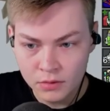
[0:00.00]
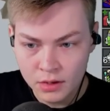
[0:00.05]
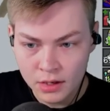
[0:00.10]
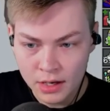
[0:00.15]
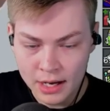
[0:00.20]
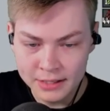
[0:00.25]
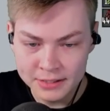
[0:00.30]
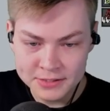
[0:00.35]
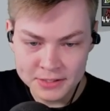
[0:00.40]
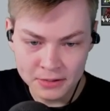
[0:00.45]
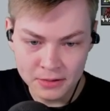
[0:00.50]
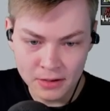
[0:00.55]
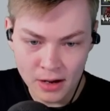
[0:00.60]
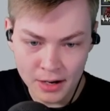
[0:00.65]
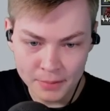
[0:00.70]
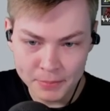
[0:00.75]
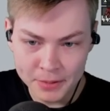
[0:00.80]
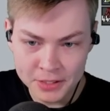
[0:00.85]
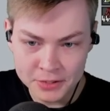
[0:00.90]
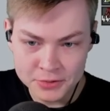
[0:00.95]
And it's a
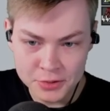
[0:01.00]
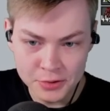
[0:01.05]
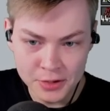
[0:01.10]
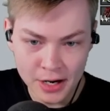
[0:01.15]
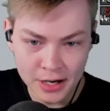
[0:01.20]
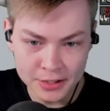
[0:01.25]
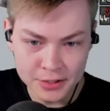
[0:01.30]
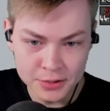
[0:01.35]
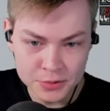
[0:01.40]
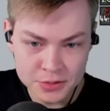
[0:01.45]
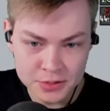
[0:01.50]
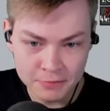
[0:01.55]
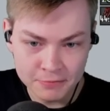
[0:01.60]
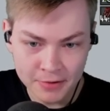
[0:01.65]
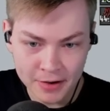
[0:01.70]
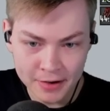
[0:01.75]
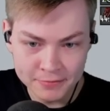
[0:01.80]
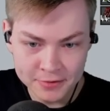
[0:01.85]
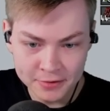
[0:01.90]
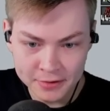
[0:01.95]
lot because you're not used to
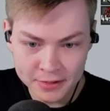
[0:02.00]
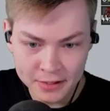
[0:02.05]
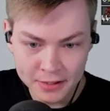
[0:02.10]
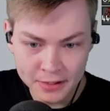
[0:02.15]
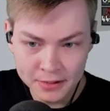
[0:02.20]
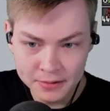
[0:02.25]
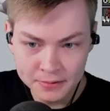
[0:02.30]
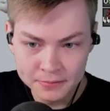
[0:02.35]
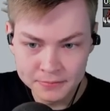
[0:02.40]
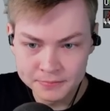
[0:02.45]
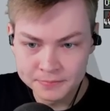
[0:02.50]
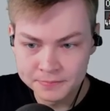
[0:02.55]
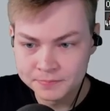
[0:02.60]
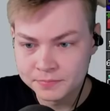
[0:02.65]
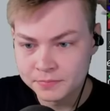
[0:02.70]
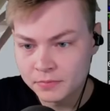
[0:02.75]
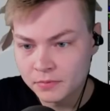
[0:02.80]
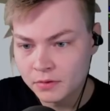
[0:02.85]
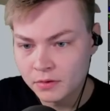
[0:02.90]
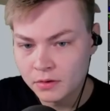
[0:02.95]
5-ticking.
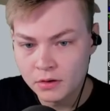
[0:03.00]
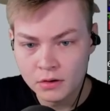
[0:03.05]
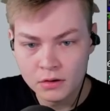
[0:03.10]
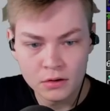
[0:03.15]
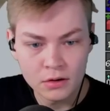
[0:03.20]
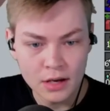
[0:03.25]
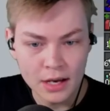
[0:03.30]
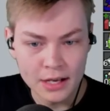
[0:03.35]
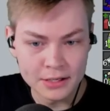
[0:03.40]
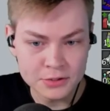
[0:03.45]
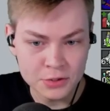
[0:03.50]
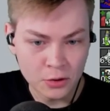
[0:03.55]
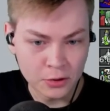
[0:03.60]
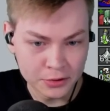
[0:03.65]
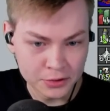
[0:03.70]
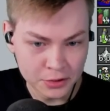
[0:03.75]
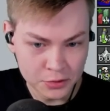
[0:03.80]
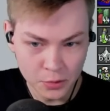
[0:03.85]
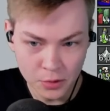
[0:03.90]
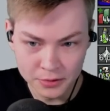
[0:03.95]
And it's hard
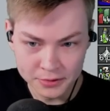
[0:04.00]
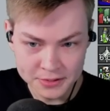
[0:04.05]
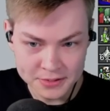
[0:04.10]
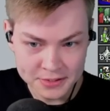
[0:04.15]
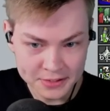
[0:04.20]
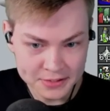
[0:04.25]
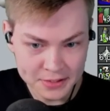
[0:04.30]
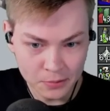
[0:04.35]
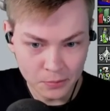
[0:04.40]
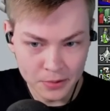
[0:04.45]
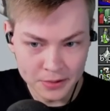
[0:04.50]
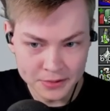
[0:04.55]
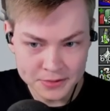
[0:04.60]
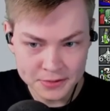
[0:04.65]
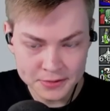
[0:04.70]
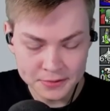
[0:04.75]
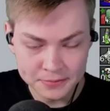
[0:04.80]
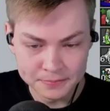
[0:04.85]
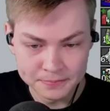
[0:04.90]
to do all these things at once.